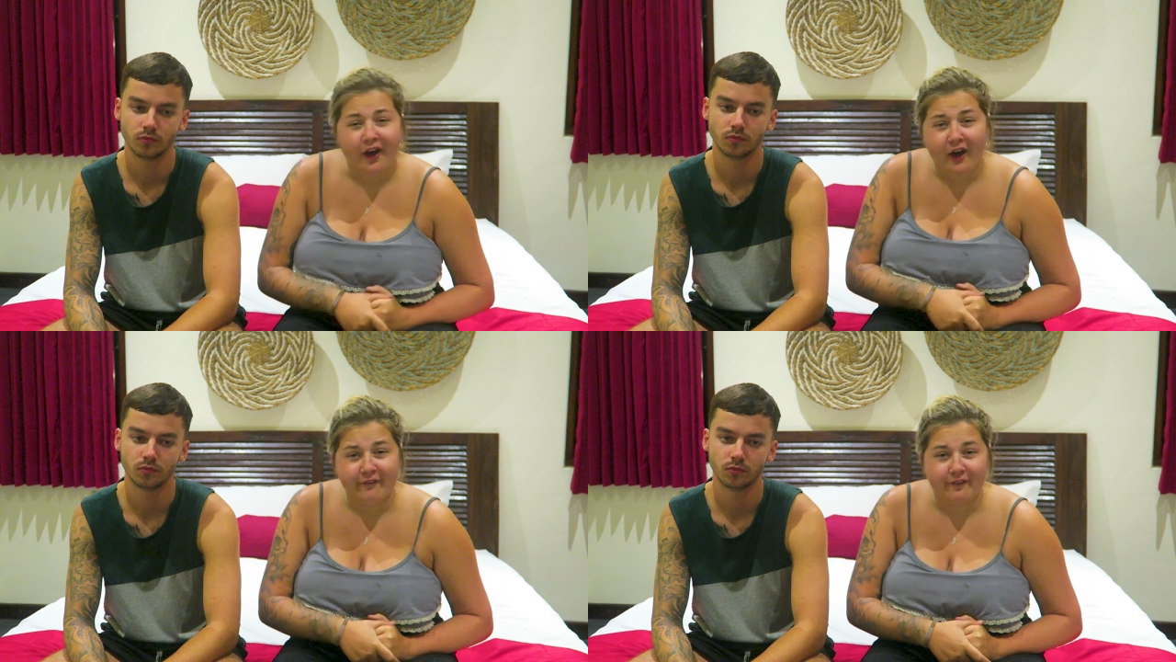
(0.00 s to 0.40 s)

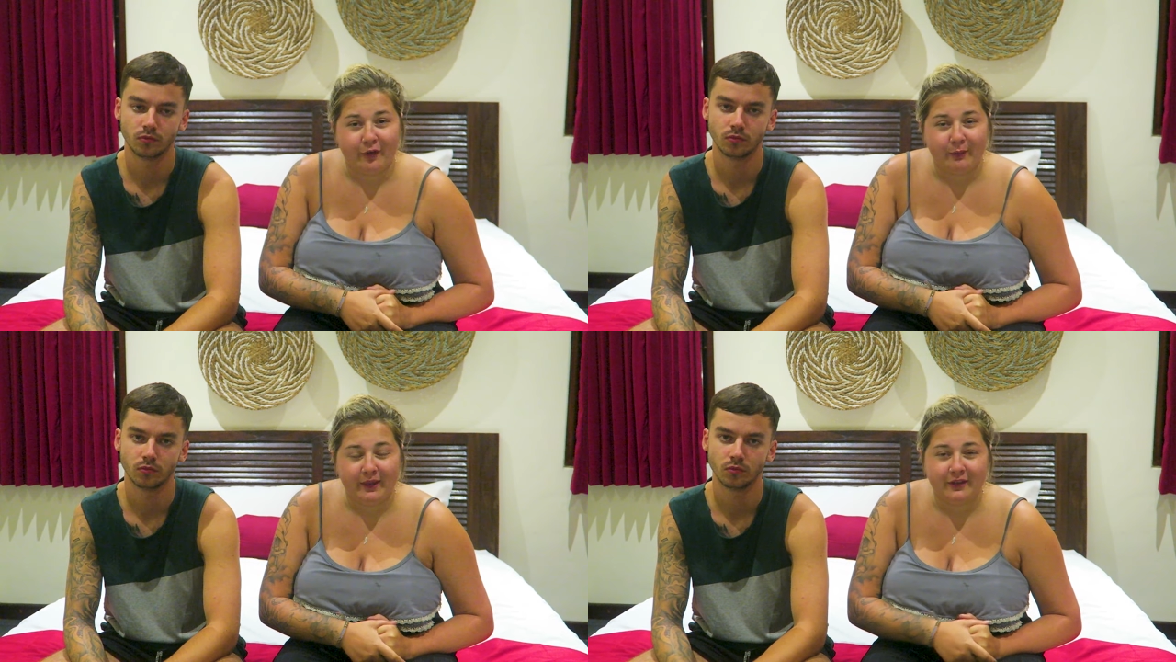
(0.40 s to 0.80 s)
Speaker 1: I
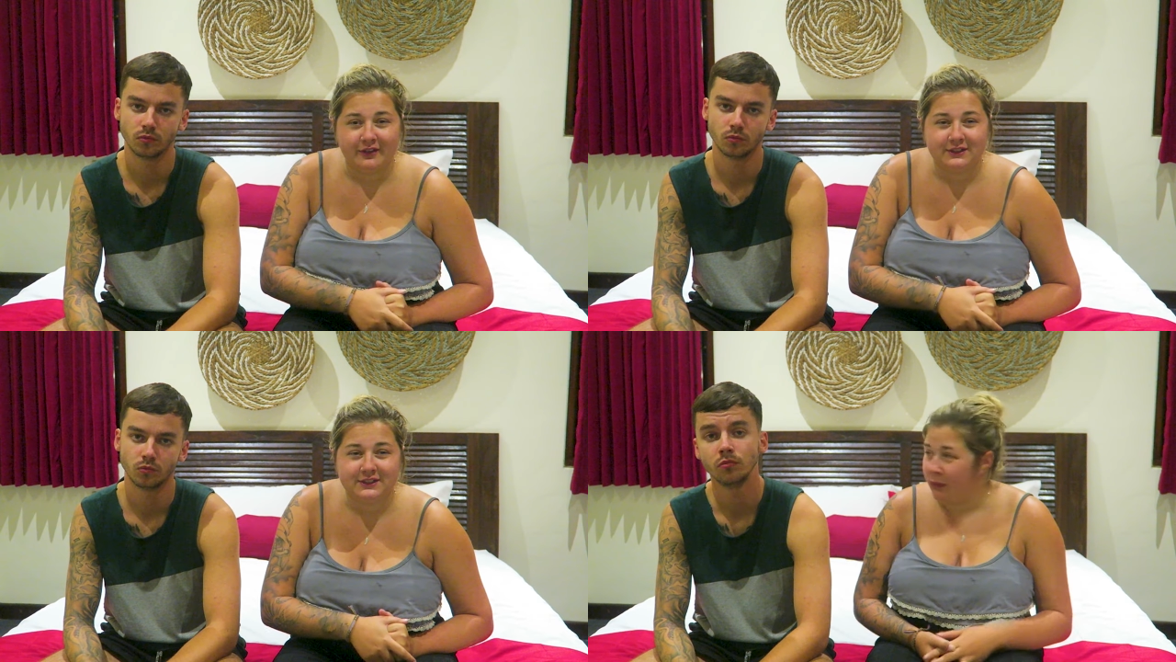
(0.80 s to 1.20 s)
feel,
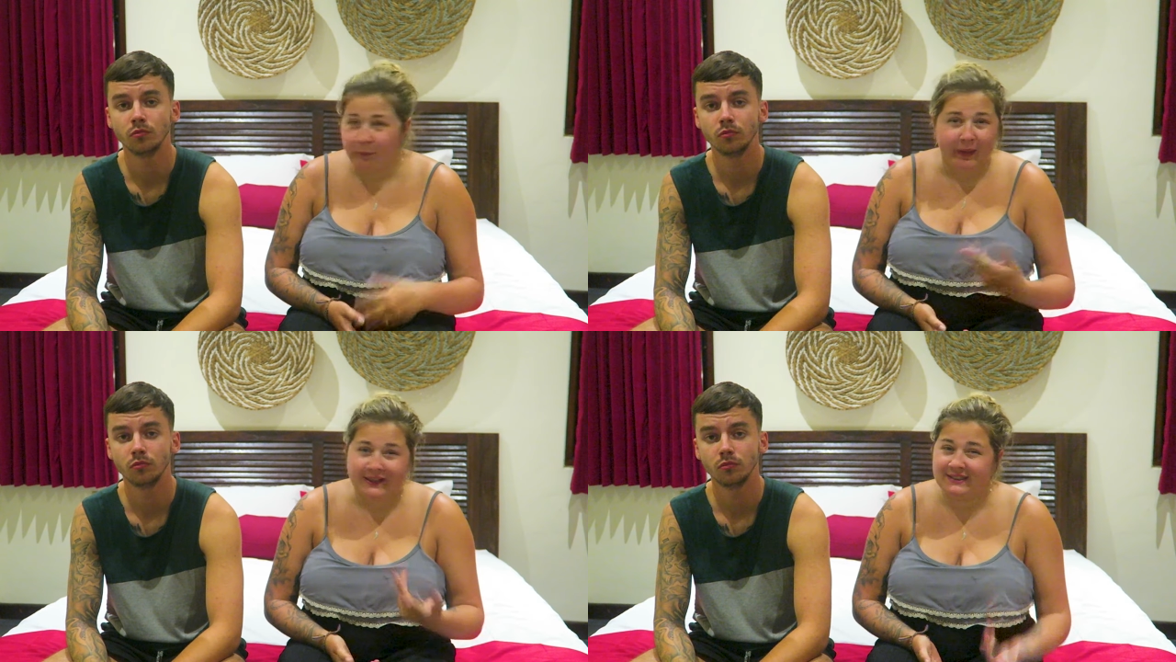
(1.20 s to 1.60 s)
because
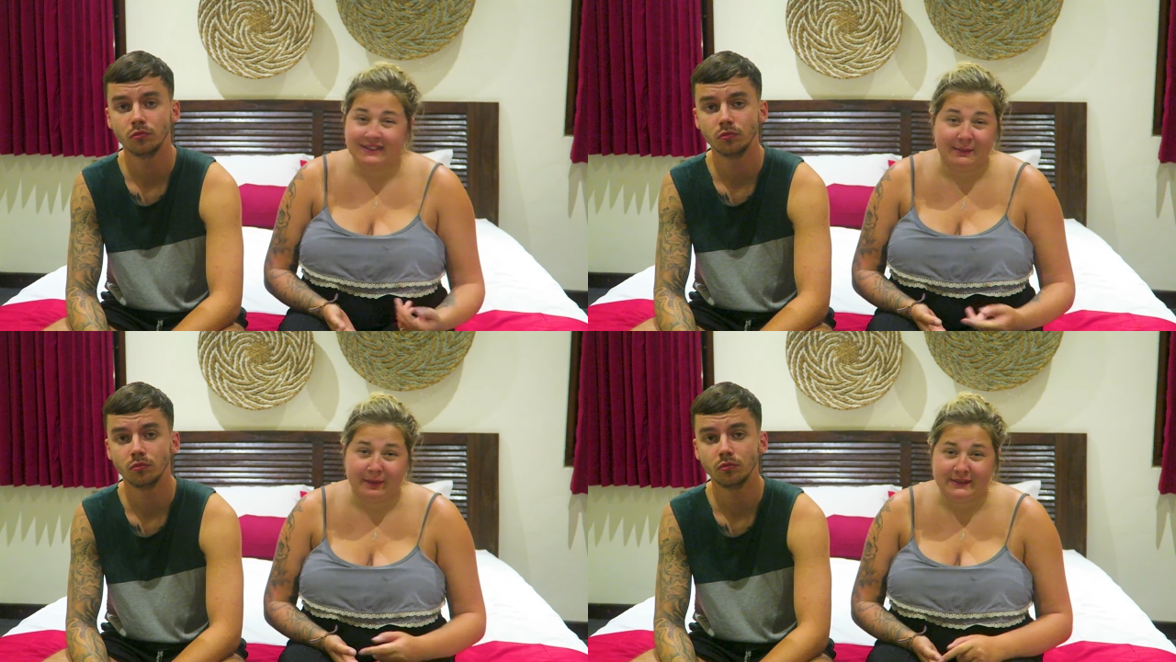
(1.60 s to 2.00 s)
we're
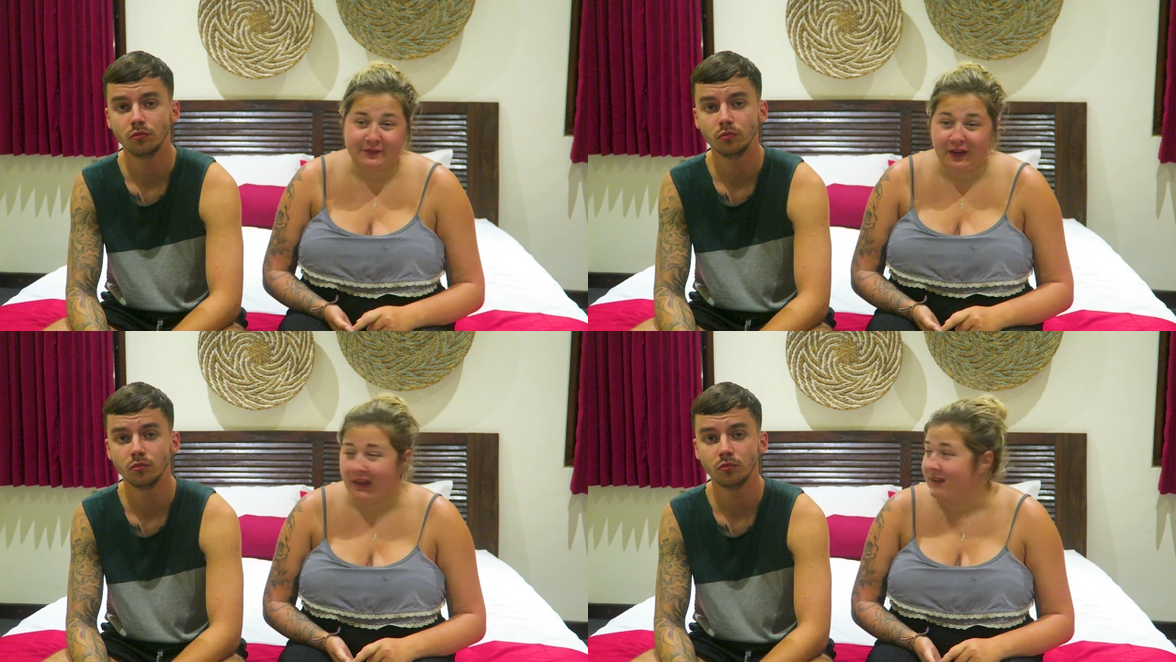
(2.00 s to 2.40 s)
basically best
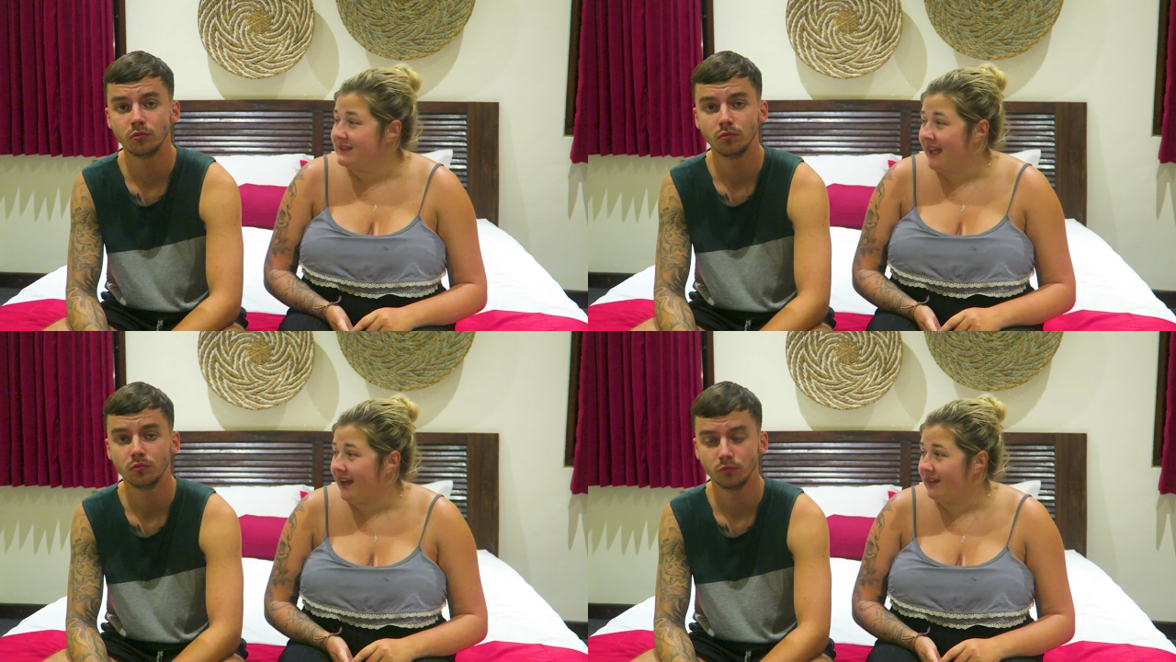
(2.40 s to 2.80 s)

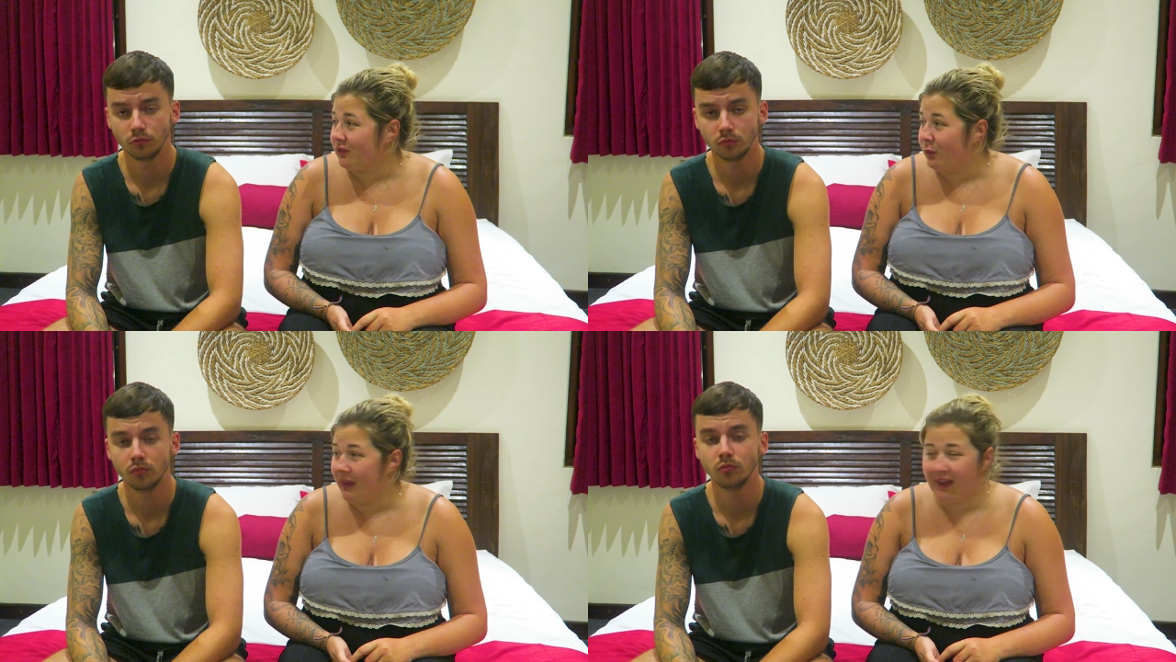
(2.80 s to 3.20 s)
friends
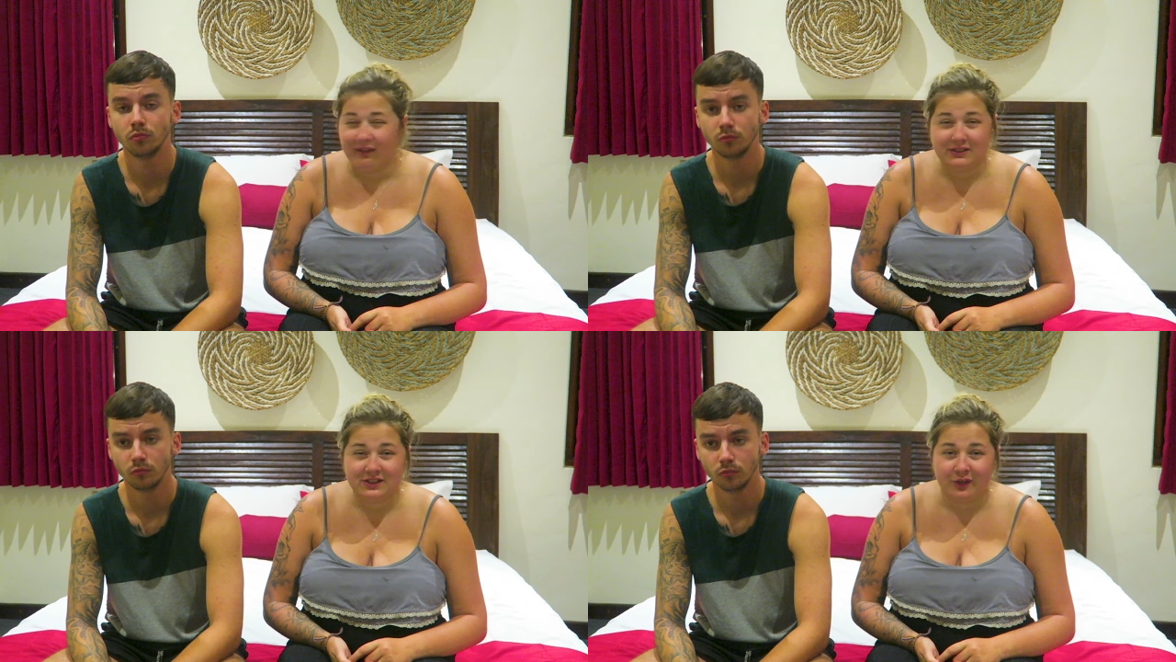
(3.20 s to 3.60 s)
and we get
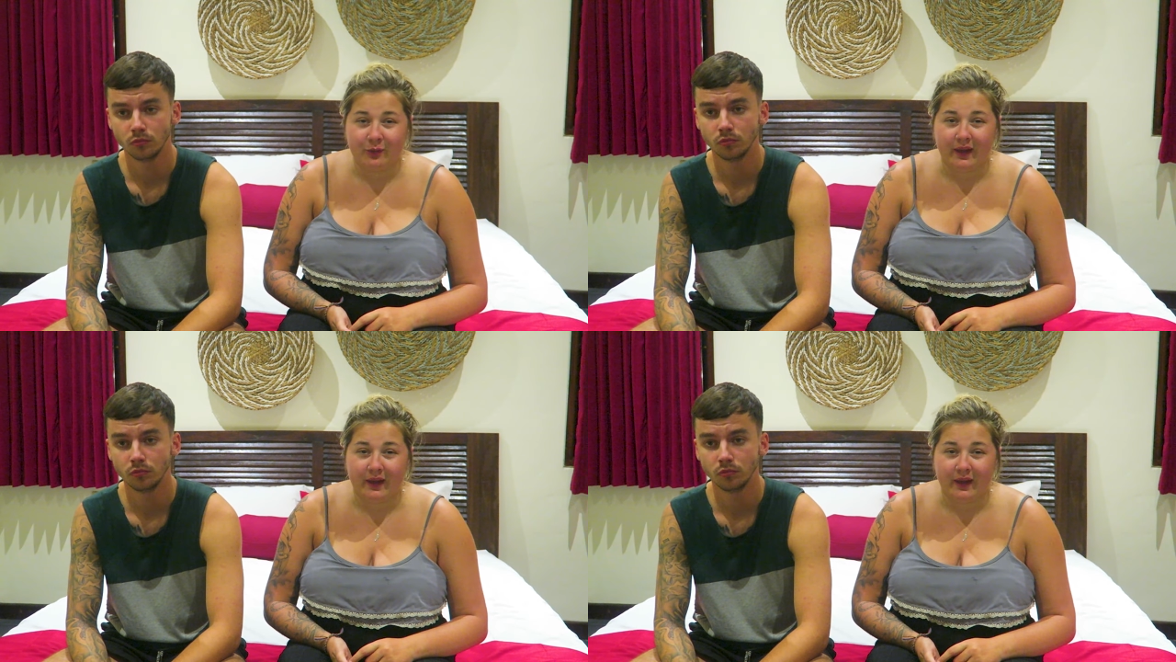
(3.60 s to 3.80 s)
on so